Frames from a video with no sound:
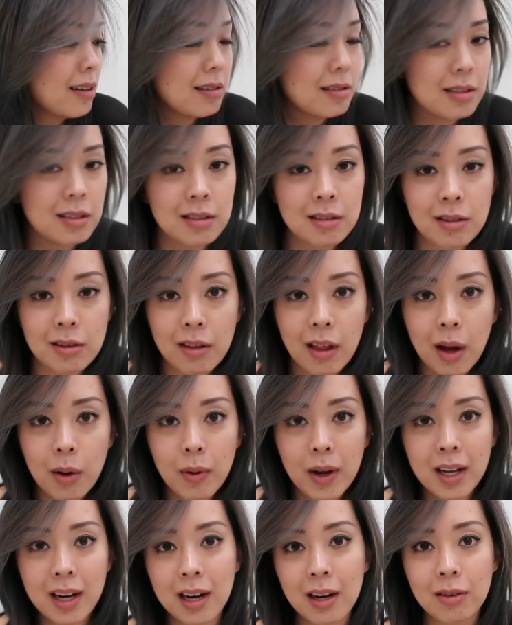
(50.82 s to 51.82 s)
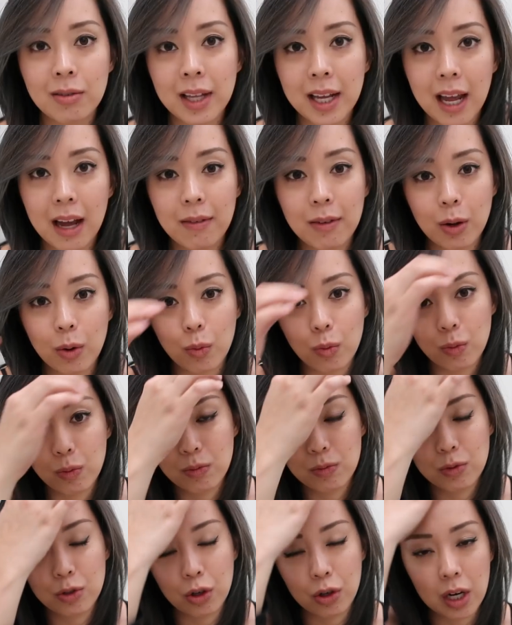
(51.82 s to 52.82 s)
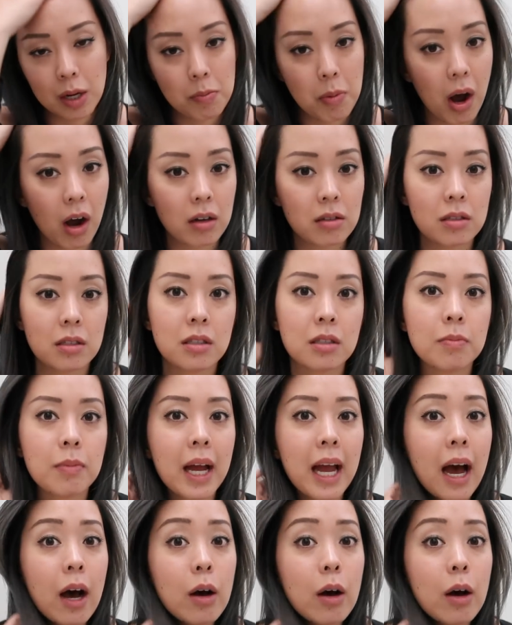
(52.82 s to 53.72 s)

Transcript: is easier that way and I don't like having dirty boxes in my